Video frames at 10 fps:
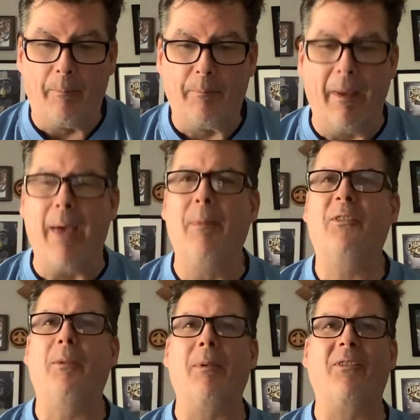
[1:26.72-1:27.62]

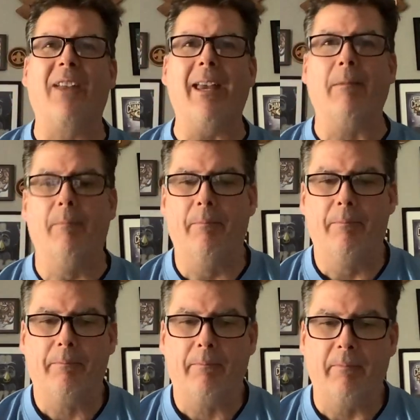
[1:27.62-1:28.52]
Mississippi State.
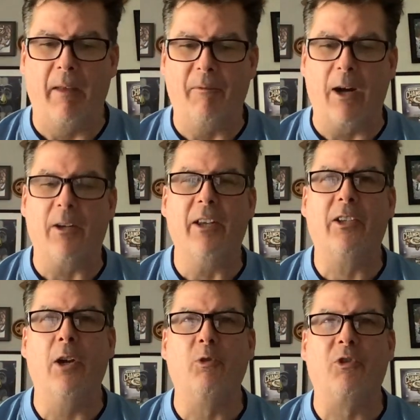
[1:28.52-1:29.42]
They fired head
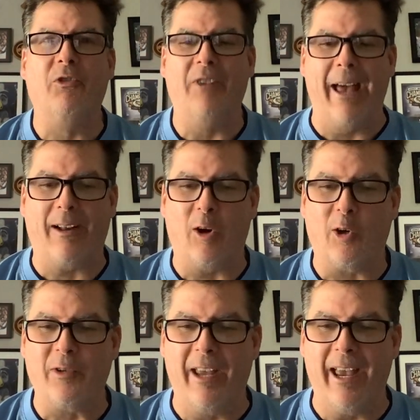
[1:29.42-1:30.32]
coach Zach
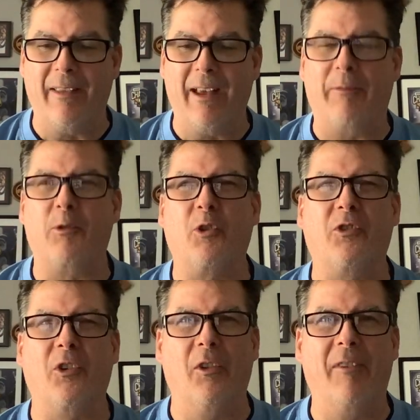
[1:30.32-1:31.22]
Arnett after
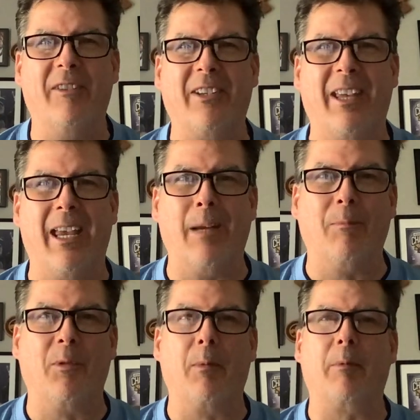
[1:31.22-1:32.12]
just 11
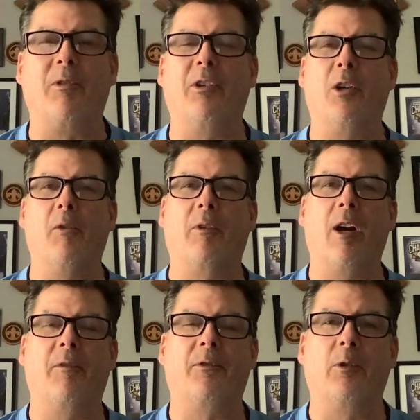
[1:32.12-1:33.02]
games. Remember, he took
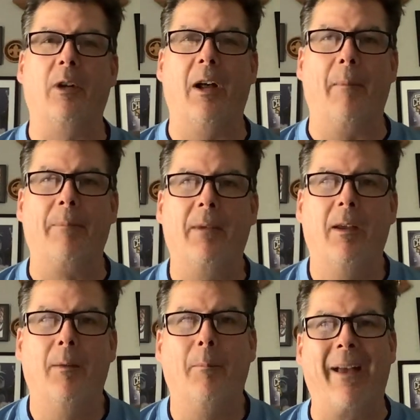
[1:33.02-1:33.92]
over after
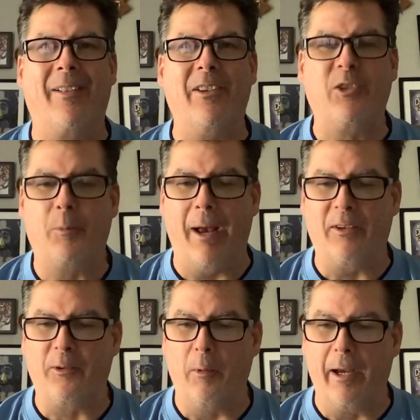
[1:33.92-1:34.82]
Mike Leach
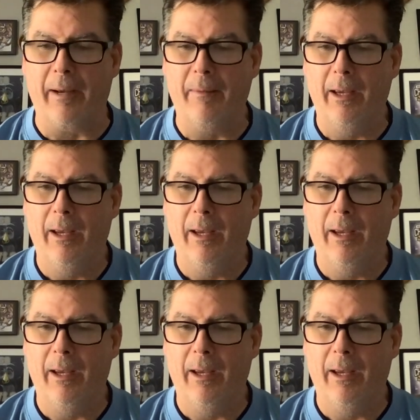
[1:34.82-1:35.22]
passed away.